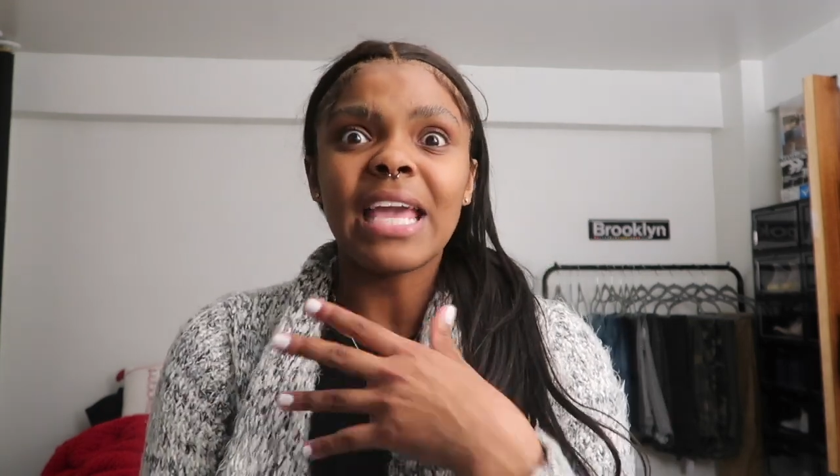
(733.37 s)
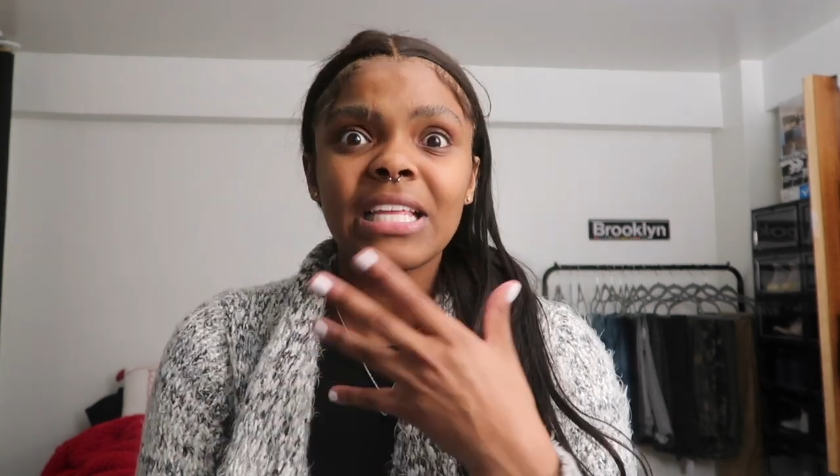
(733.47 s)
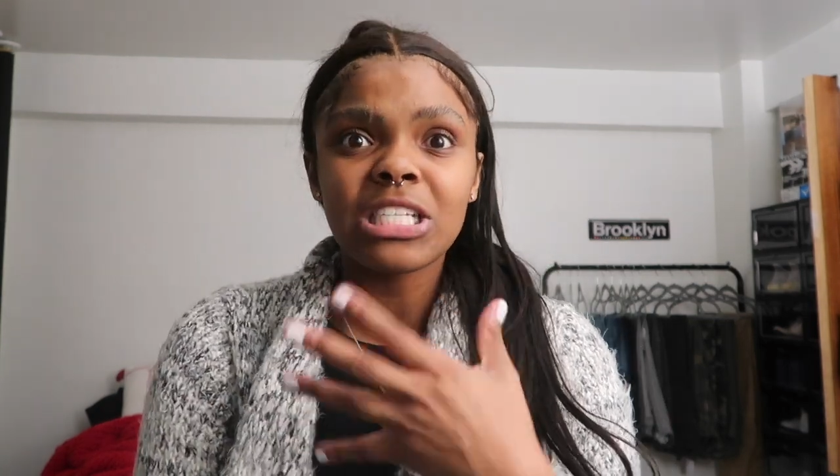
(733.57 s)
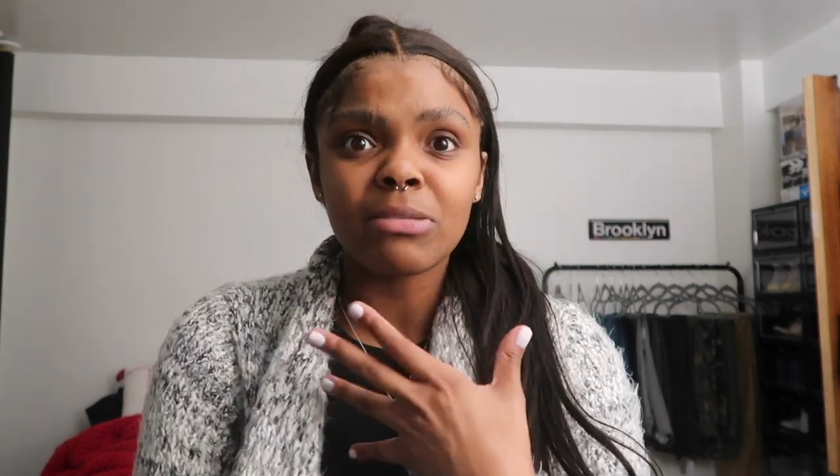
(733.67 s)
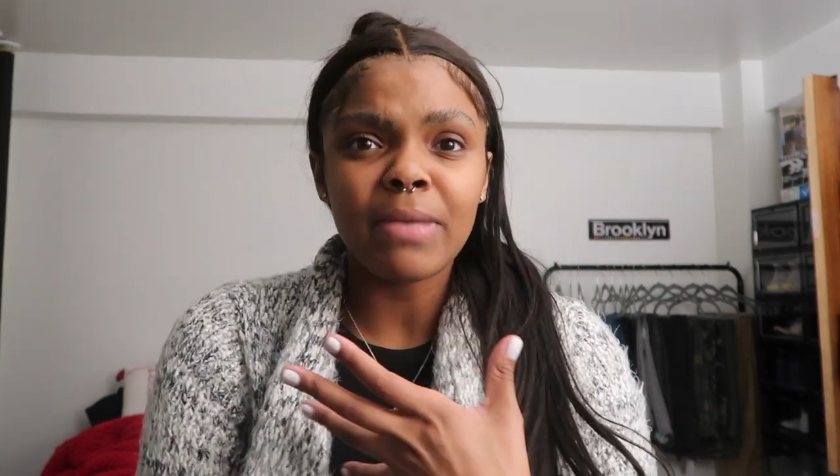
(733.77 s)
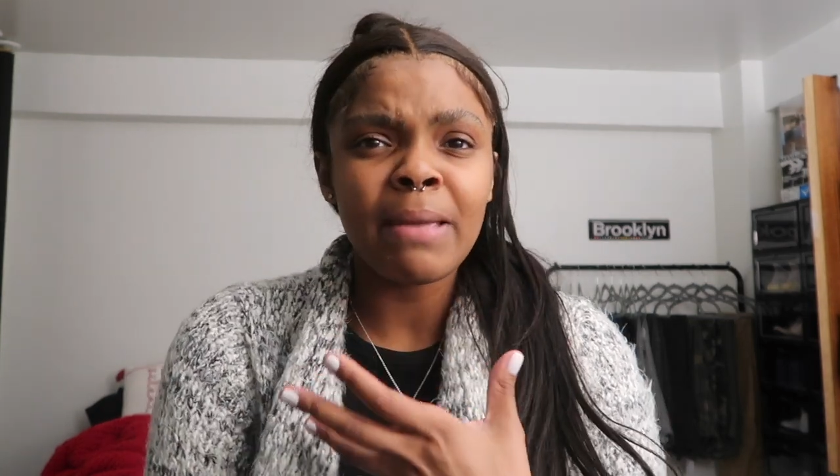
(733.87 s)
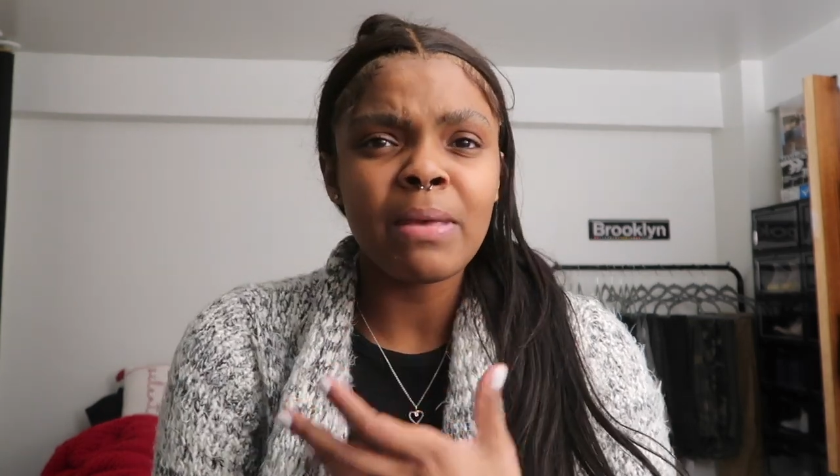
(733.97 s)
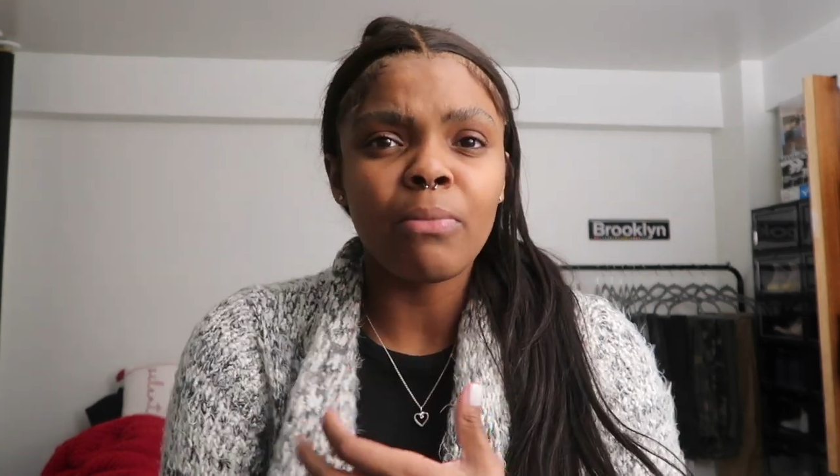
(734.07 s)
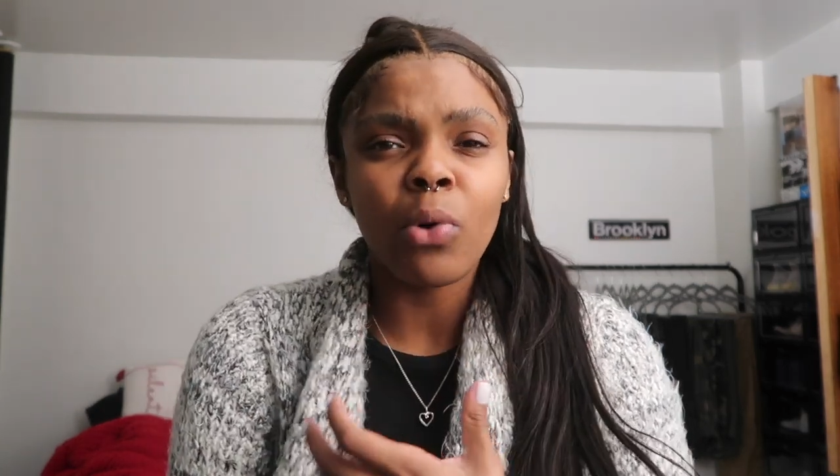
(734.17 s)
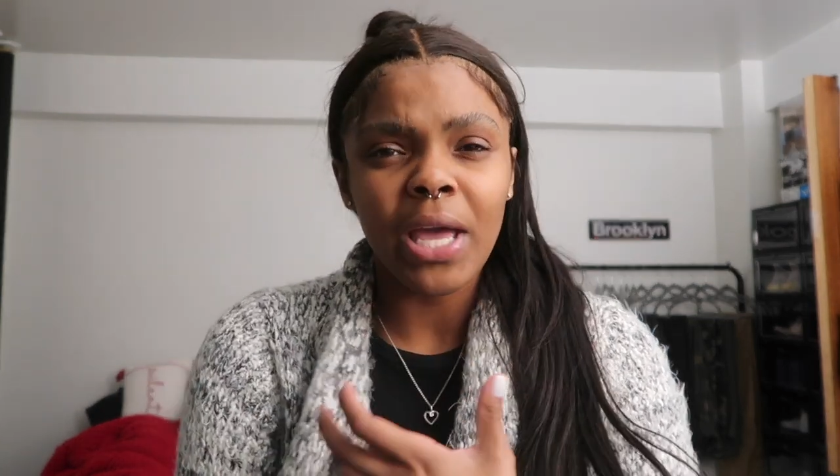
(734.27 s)
it just made
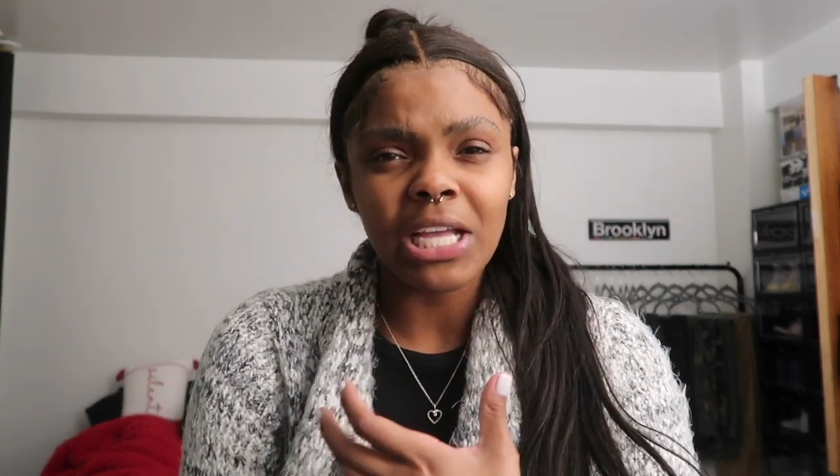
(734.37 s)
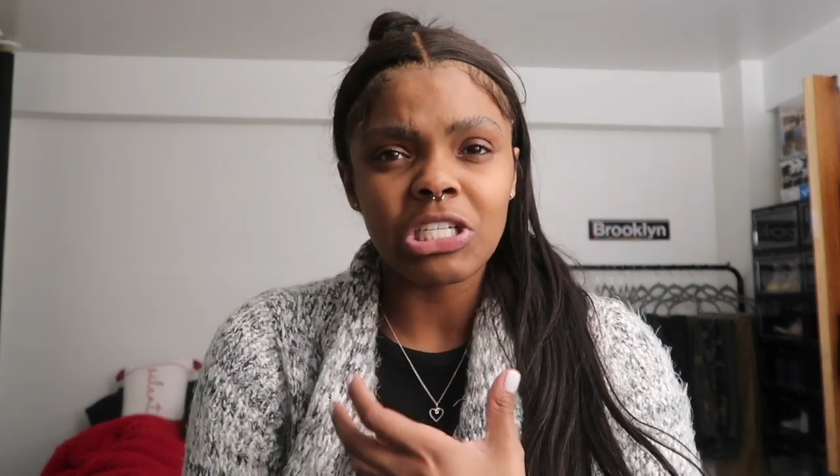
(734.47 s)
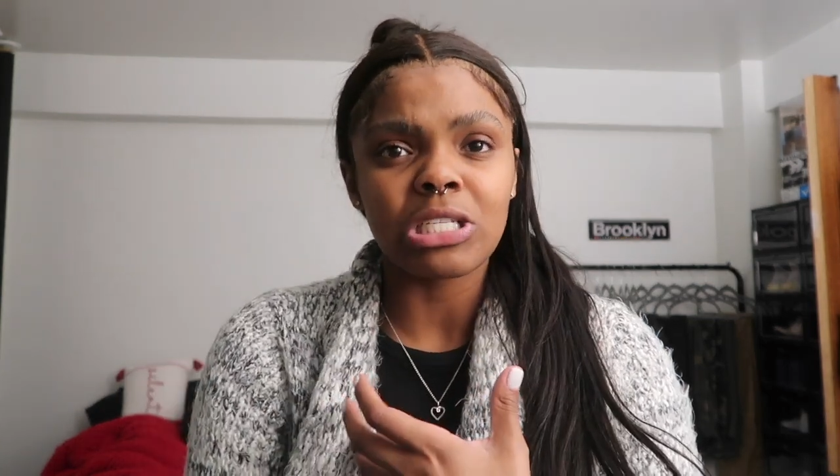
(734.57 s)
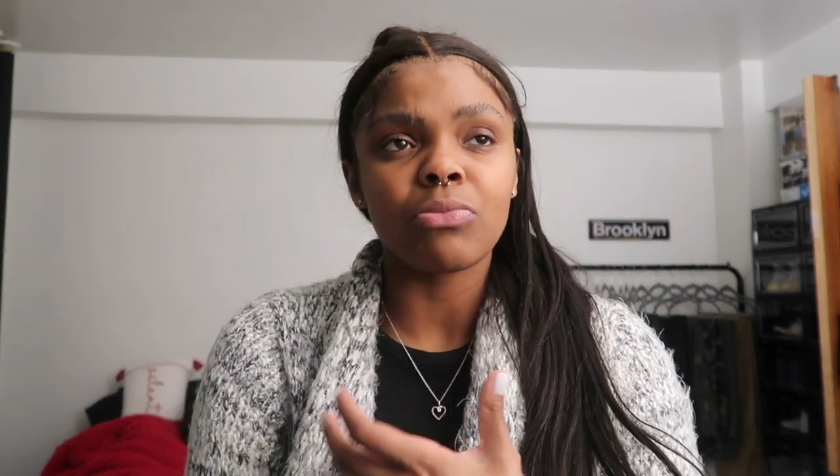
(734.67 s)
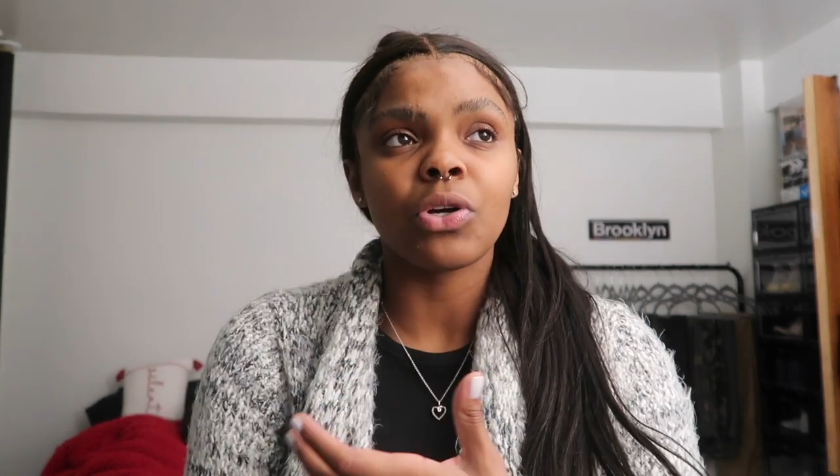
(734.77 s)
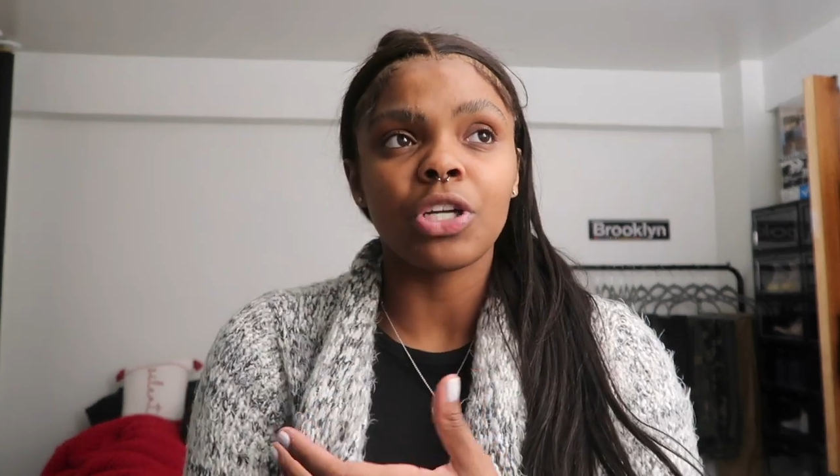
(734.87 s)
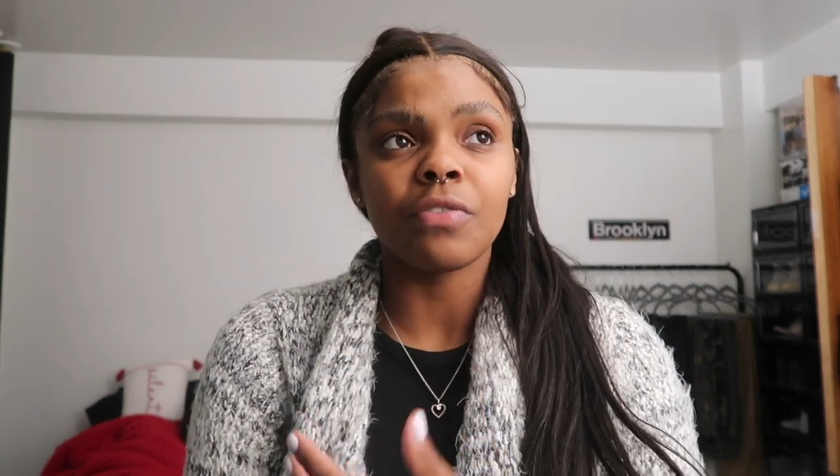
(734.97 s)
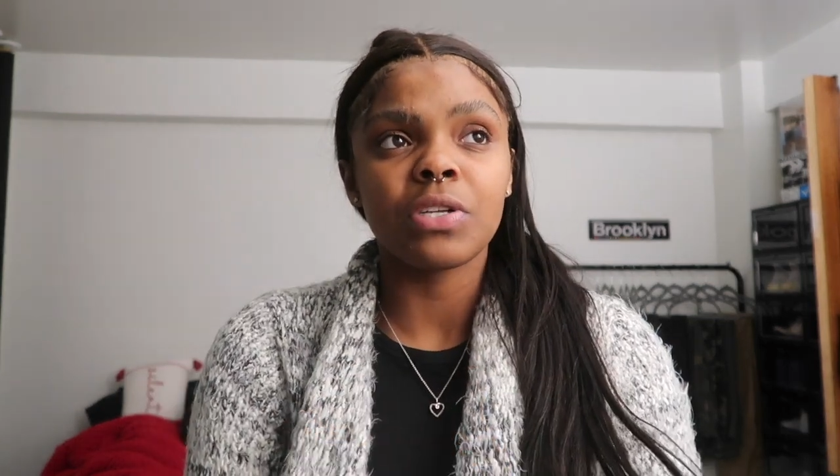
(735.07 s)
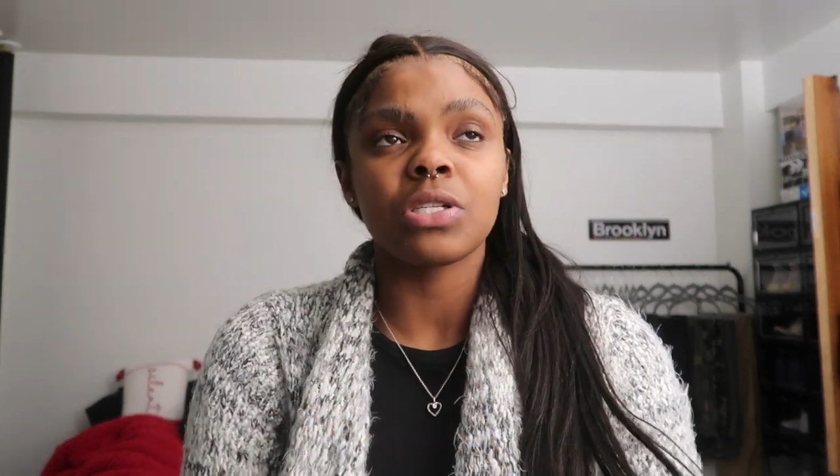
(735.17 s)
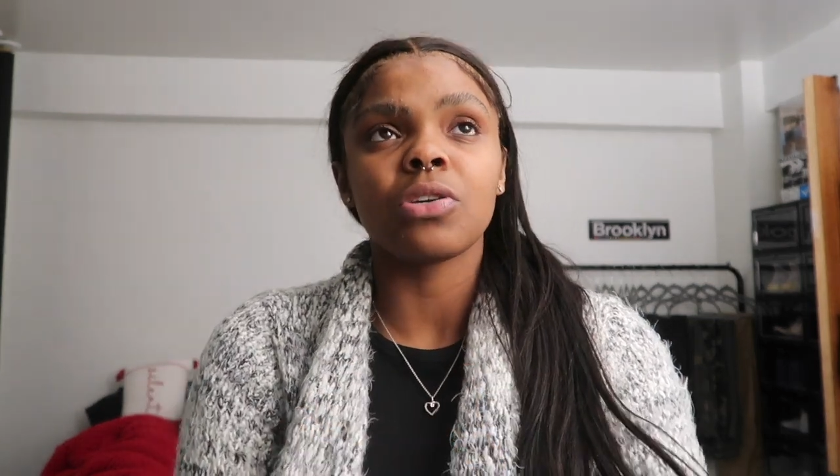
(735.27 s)
me more anxious and more nervous.